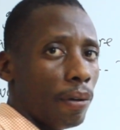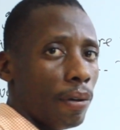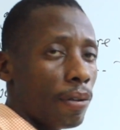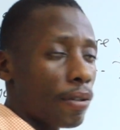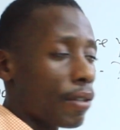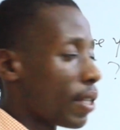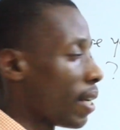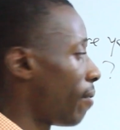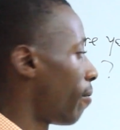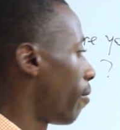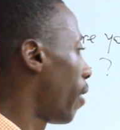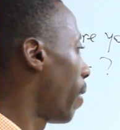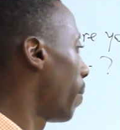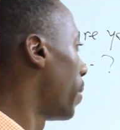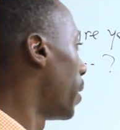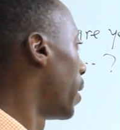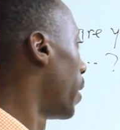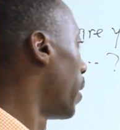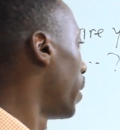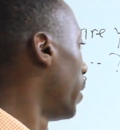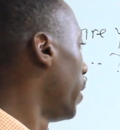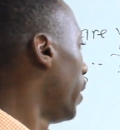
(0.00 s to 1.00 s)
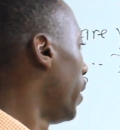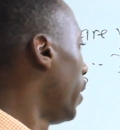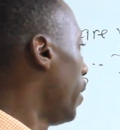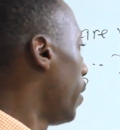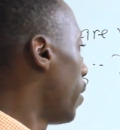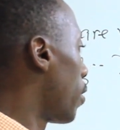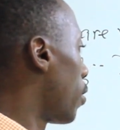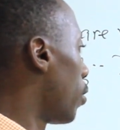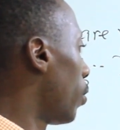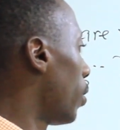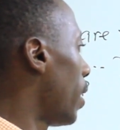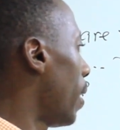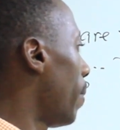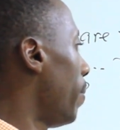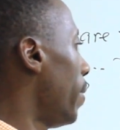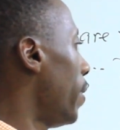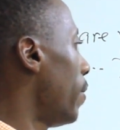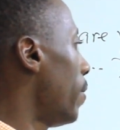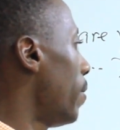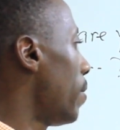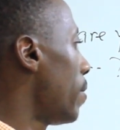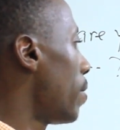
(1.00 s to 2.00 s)
same formula. Coulda
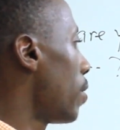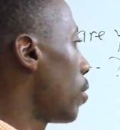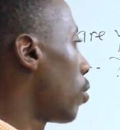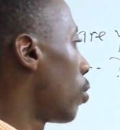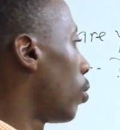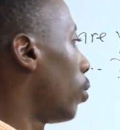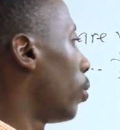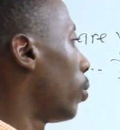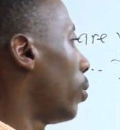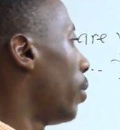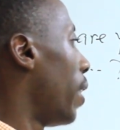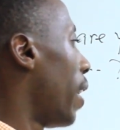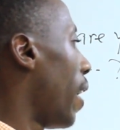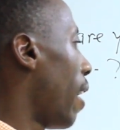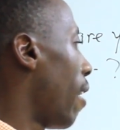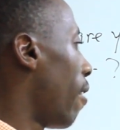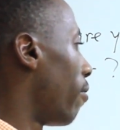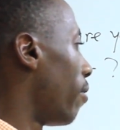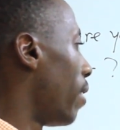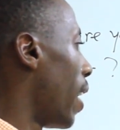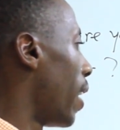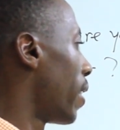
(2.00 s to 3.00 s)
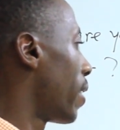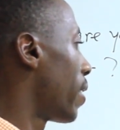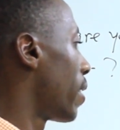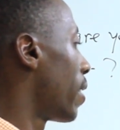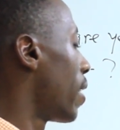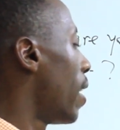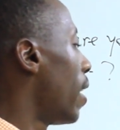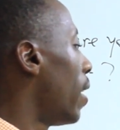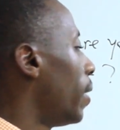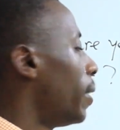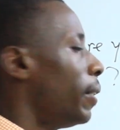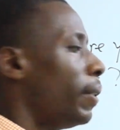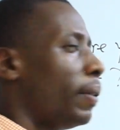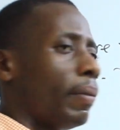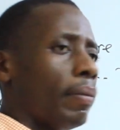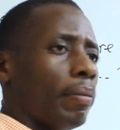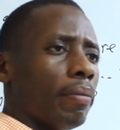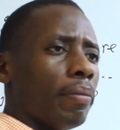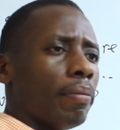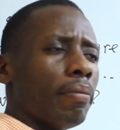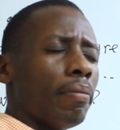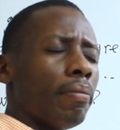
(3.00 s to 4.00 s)
means could have. Like
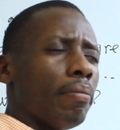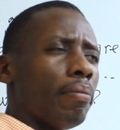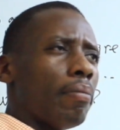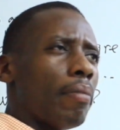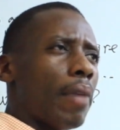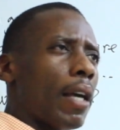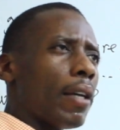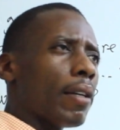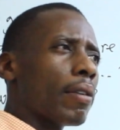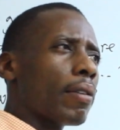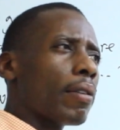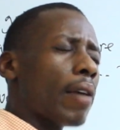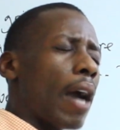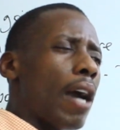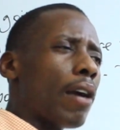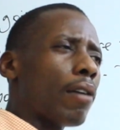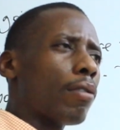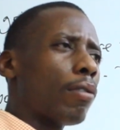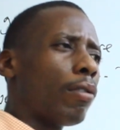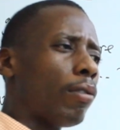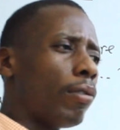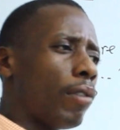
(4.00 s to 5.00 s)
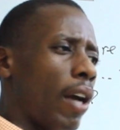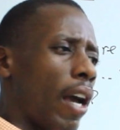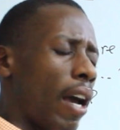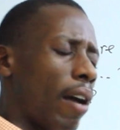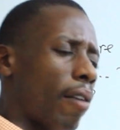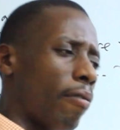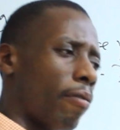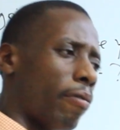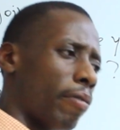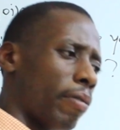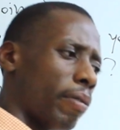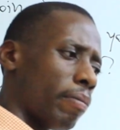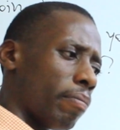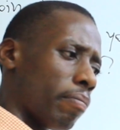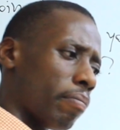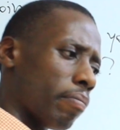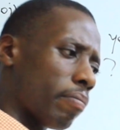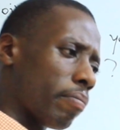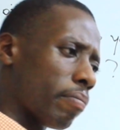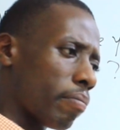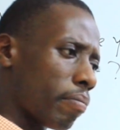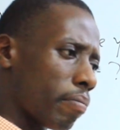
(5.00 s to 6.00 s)
I could have
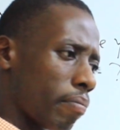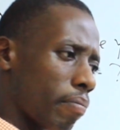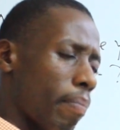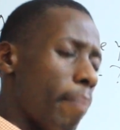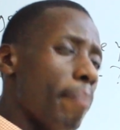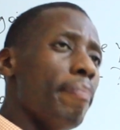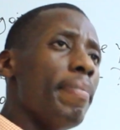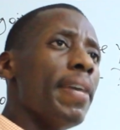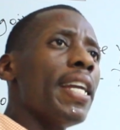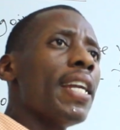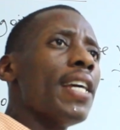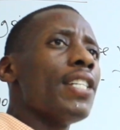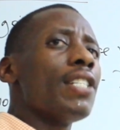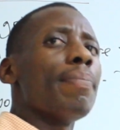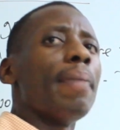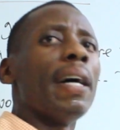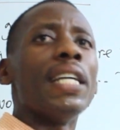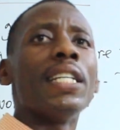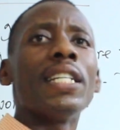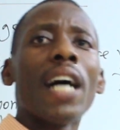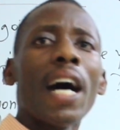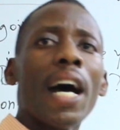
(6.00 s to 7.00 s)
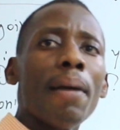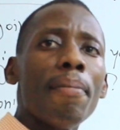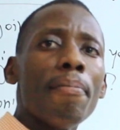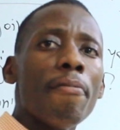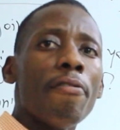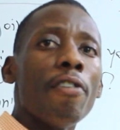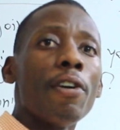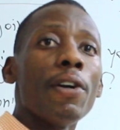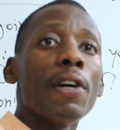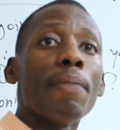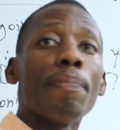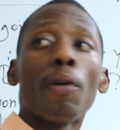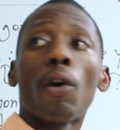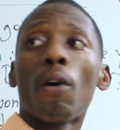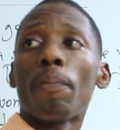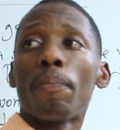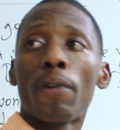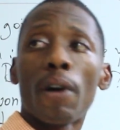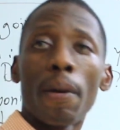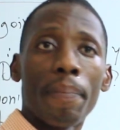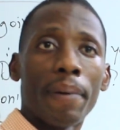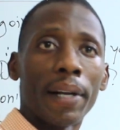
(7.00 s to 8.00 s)
managed my time very
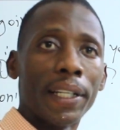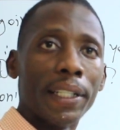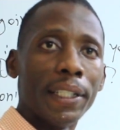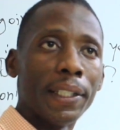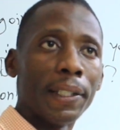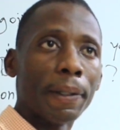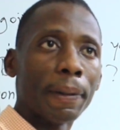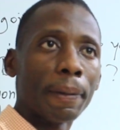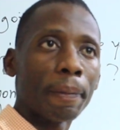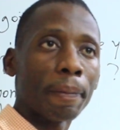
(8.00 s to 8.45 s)
properly.